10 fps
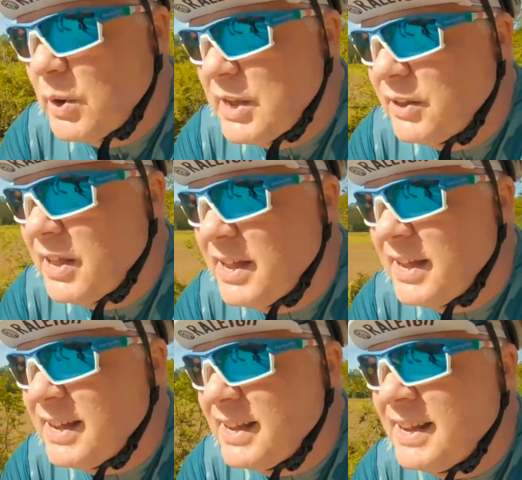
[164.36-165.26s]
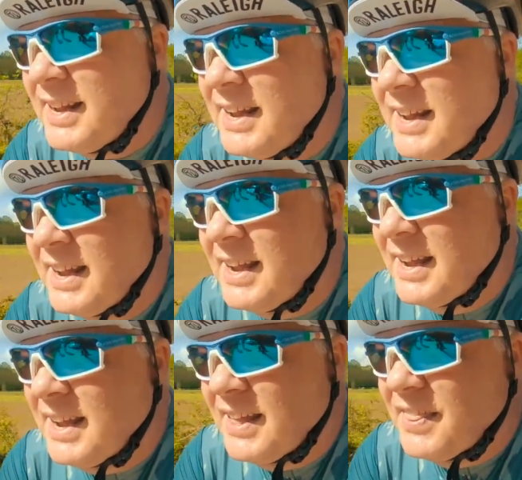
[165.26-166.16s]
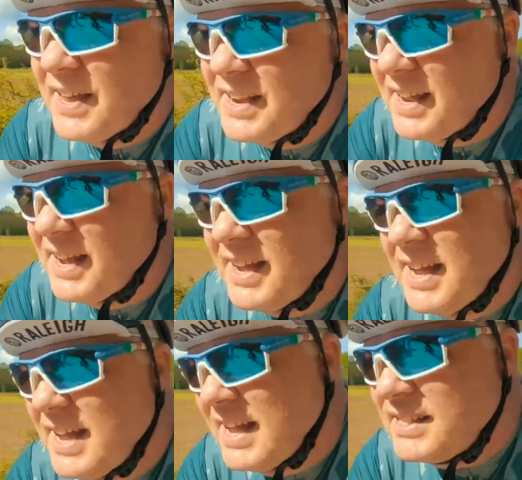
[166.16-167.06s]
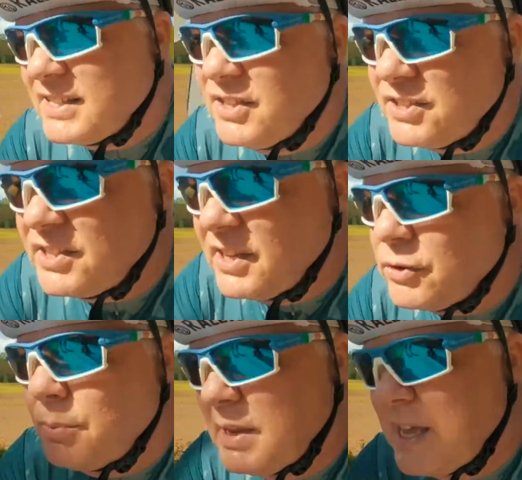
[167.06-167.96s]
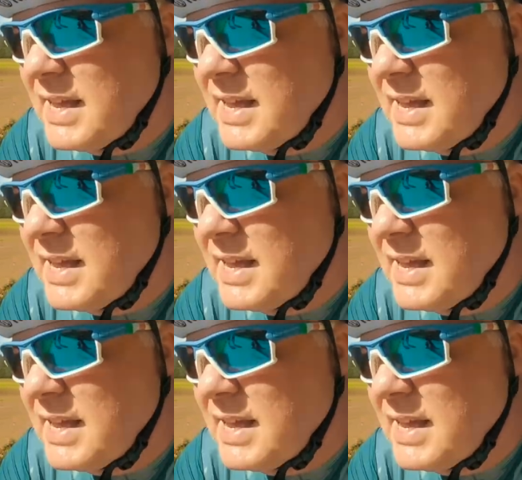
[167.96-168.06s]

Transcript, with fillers: wheel, then uh, it's considerably